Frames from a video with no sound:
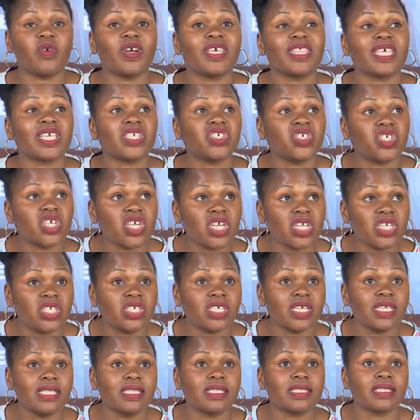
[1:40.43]
weather
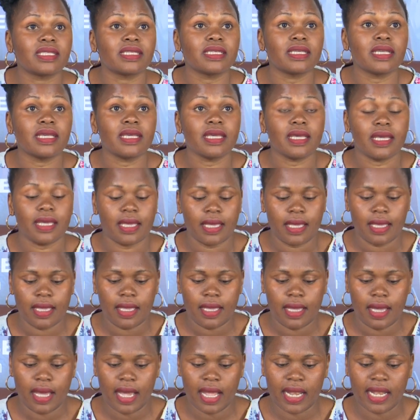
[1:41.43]
changes
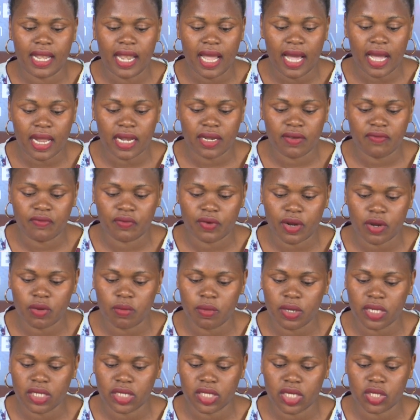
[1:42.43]
and land
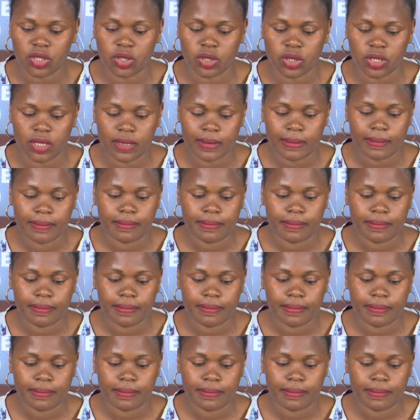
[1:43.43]
fragmentation.